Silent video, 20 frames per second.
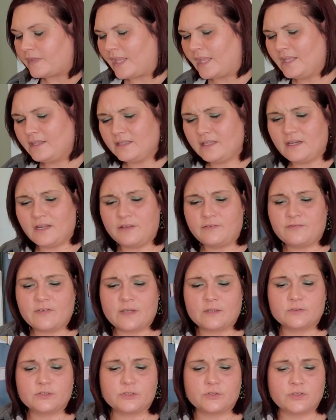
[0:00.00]
And then I
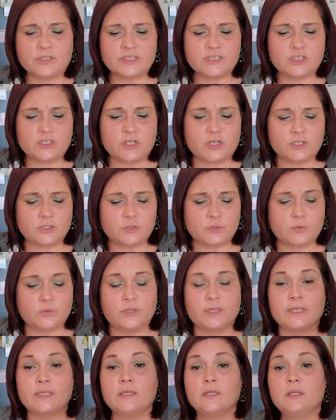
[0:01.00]
found her this dog toy.
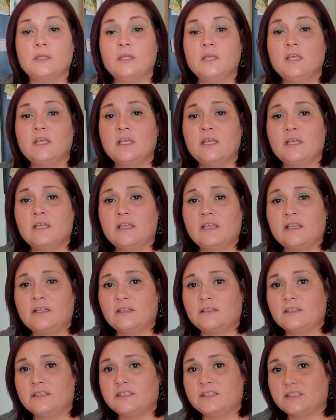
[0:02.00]
And
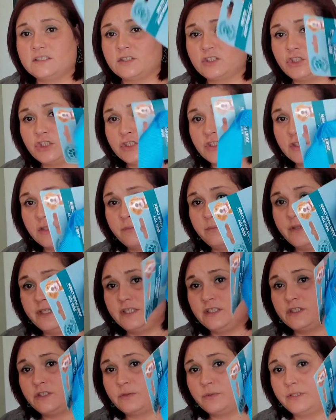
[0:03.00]
this is just a
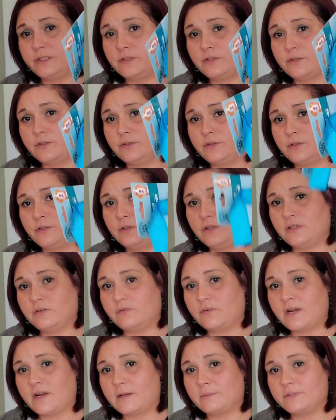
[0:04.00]
big squeaker and
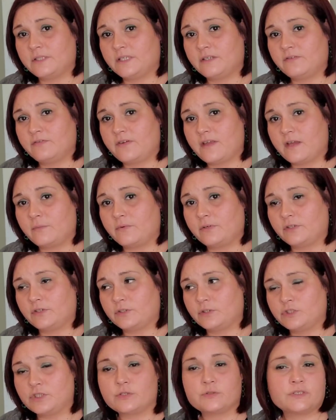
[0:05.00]
wrapped in fabric.
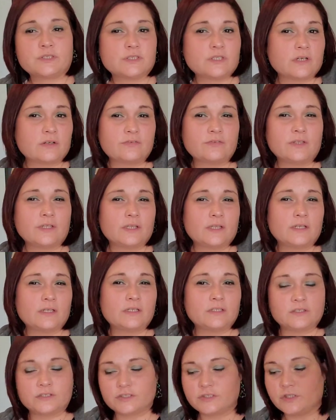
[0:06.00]
There's no stuffing in
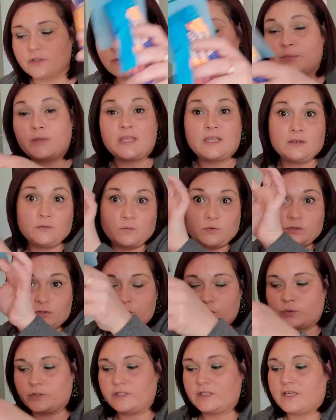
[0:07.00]
it. So Peyton will
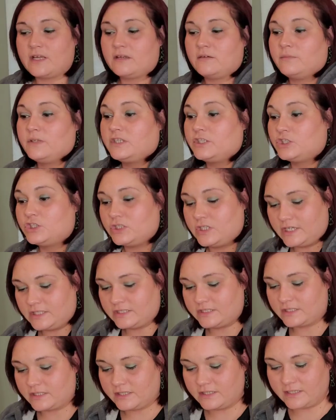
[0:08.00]
enjoy that because she
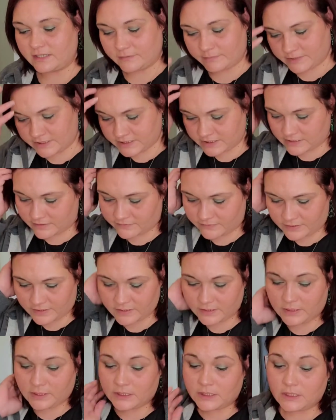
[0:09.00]
hates cleaning up the stuffing.
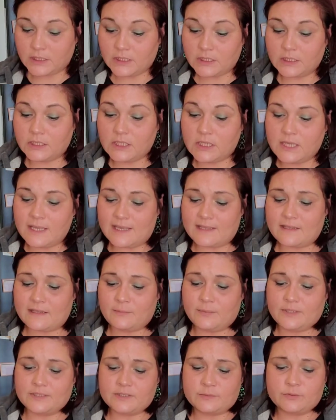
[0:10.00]
And I
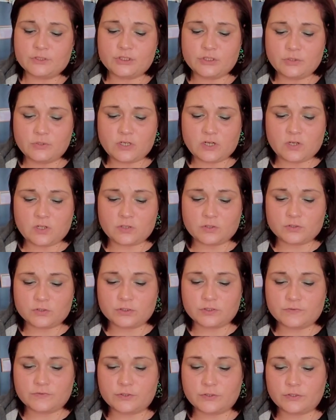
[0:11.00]
picked up two
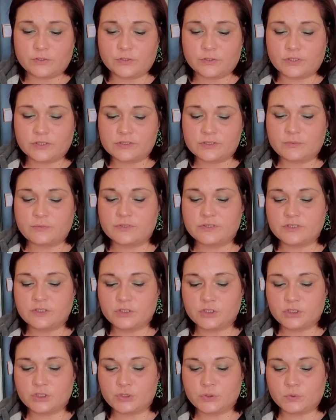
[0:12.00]
collars for her because I wasn't
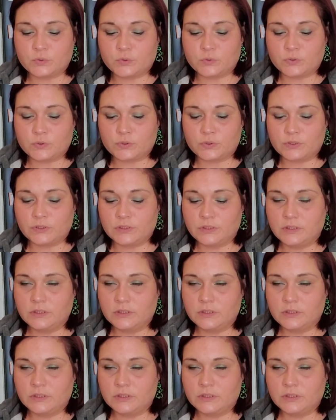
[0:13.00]
sure.